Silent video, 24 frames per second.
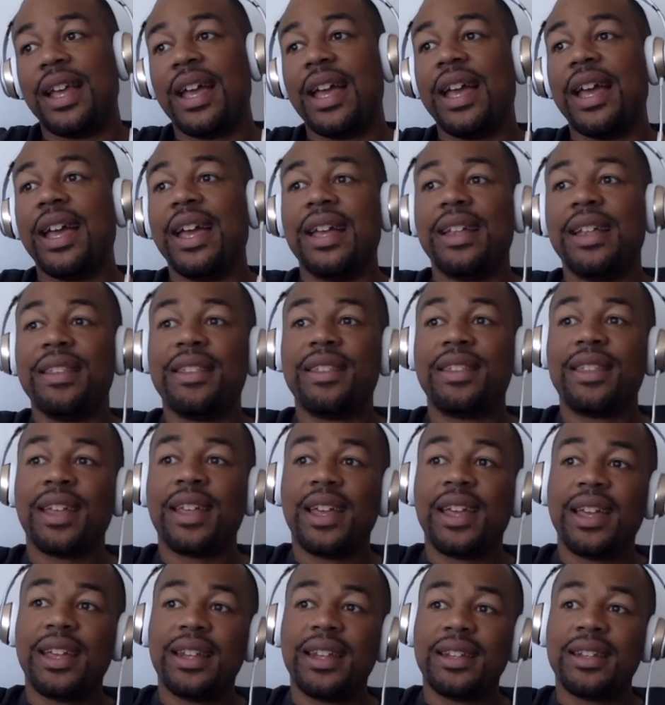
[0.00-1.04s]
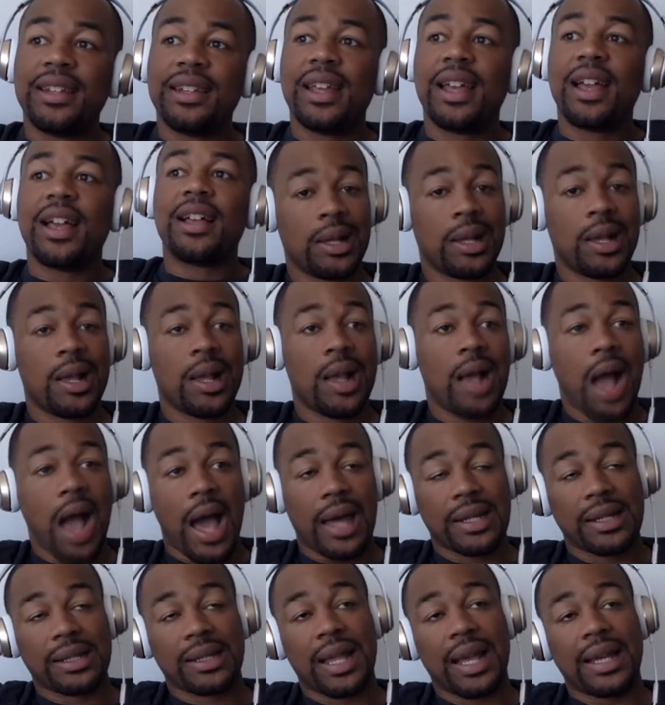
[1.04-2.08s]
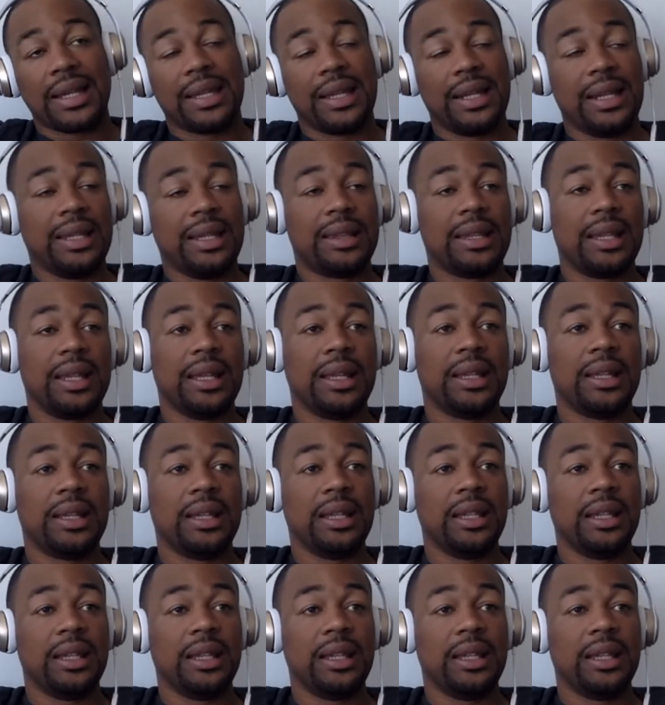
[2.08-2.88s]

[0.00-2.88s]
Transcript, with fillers: And then I didn't like anything